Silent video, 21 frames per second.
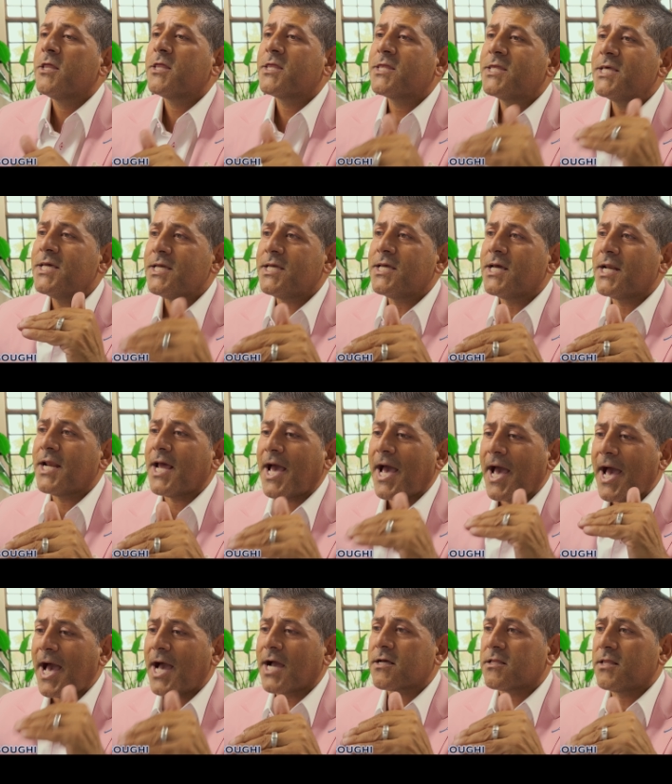Think and
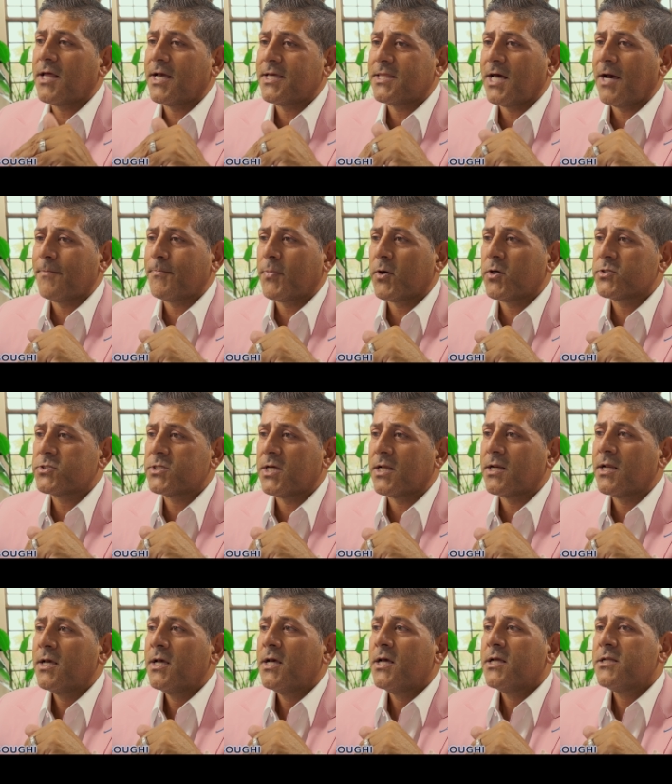act like that person.
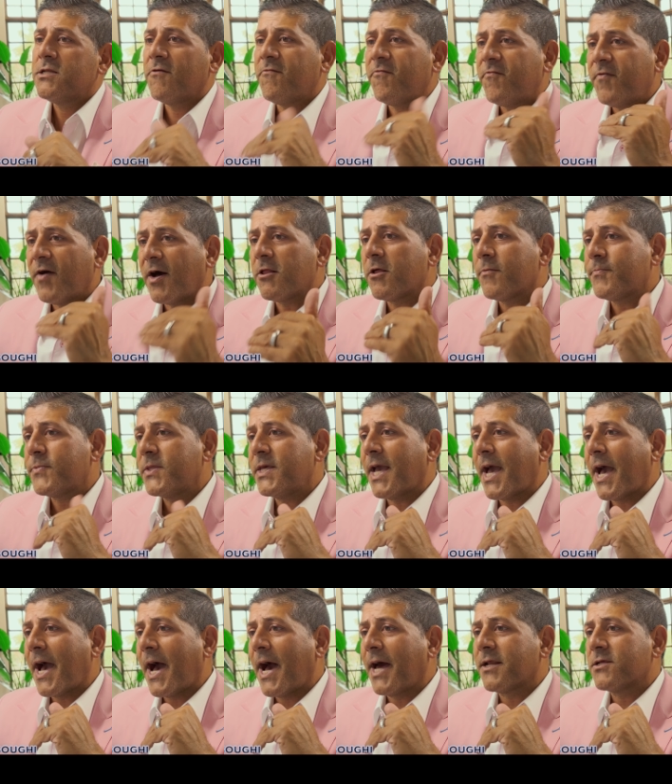Develop the
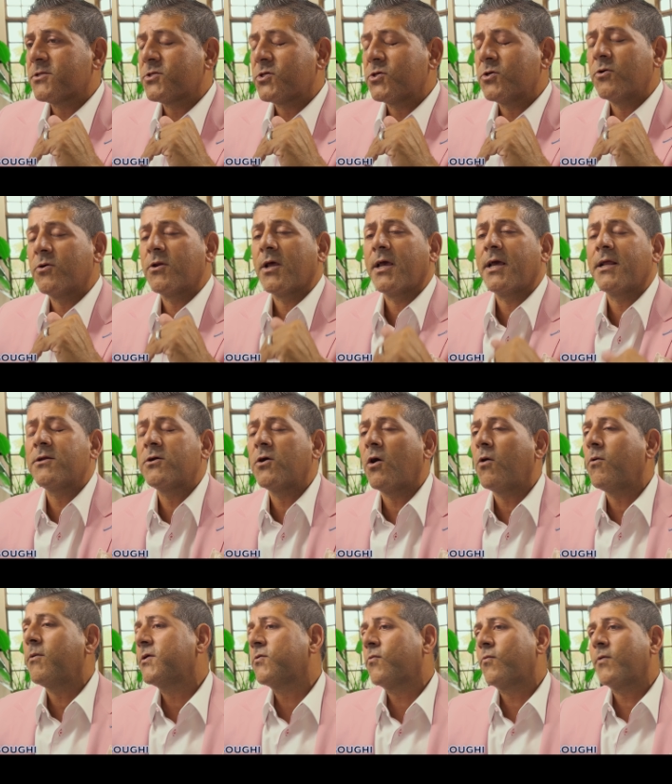attitude and
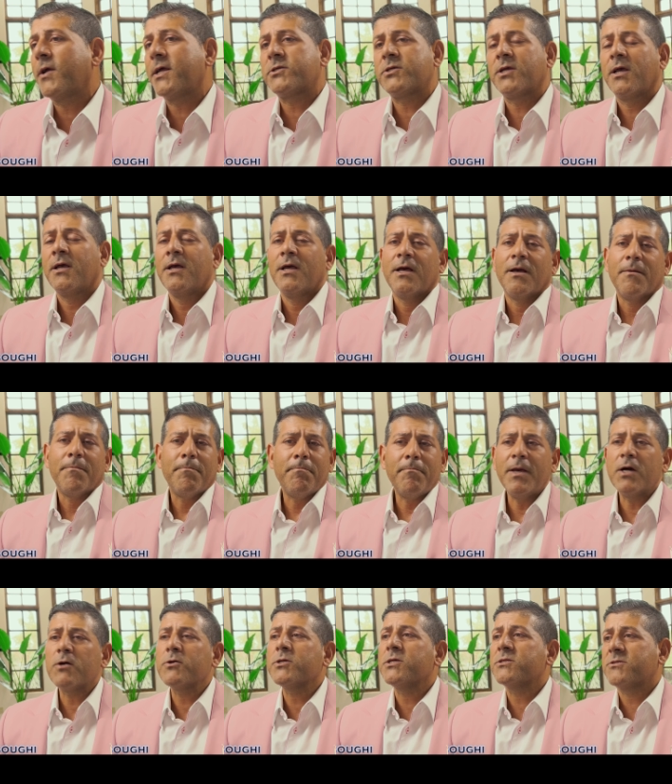go enrich
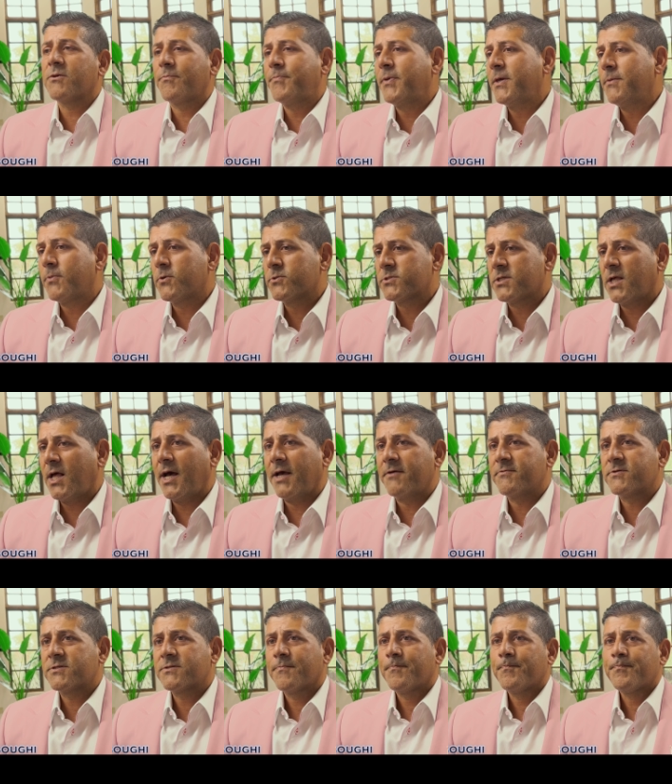millions of people's lives.
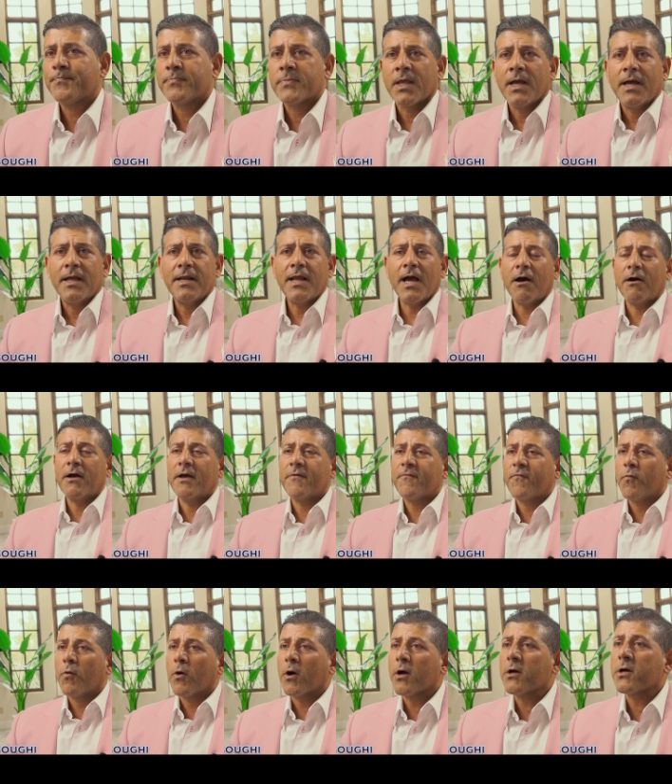Now, if
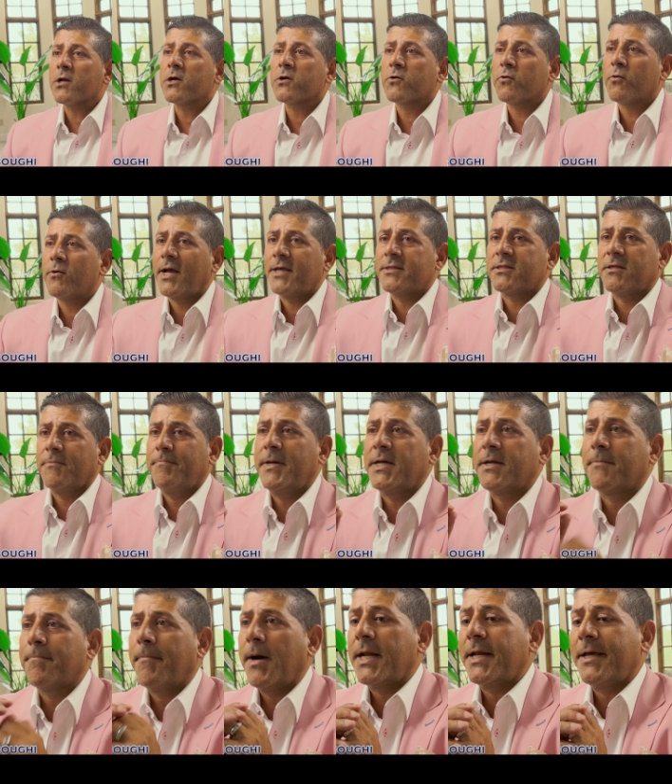we're going to create the big
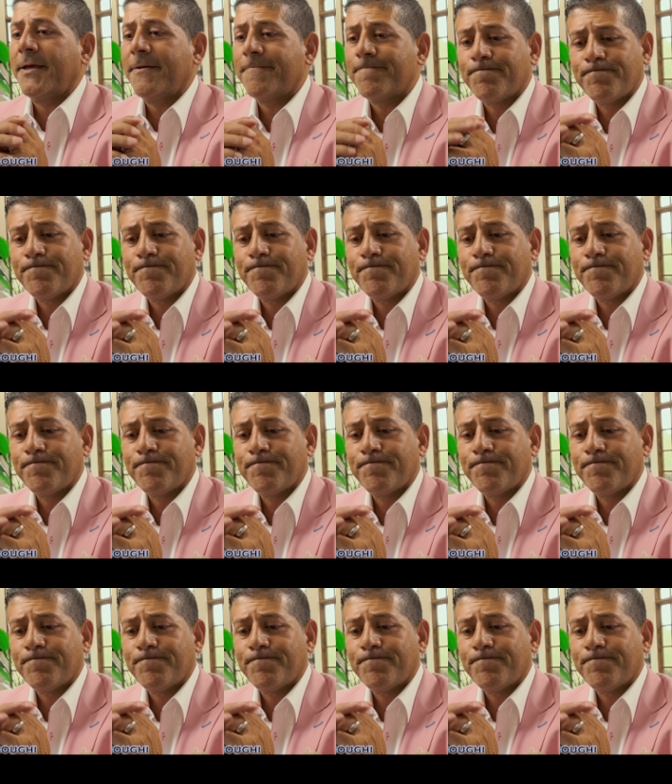money,